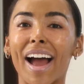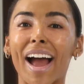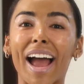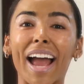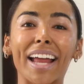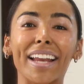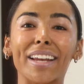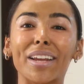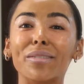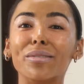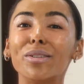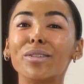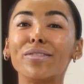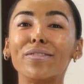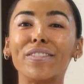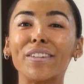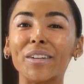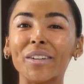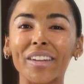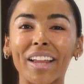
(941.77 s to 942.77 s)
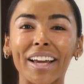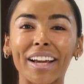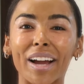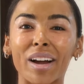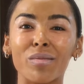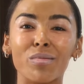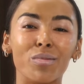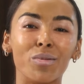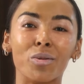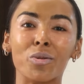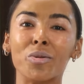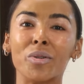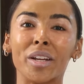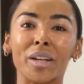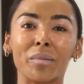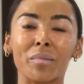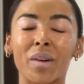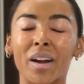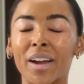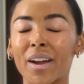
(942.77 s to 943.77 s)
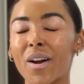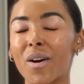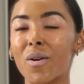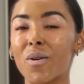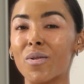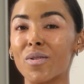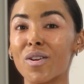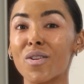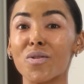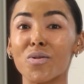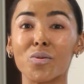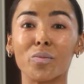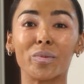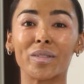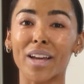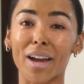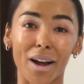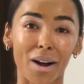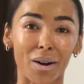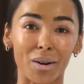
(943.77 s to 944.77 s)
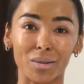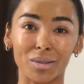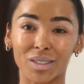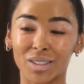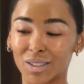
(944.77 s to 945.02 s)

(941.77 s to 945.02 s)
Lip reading: I never feel like I'm ruining my own home towels.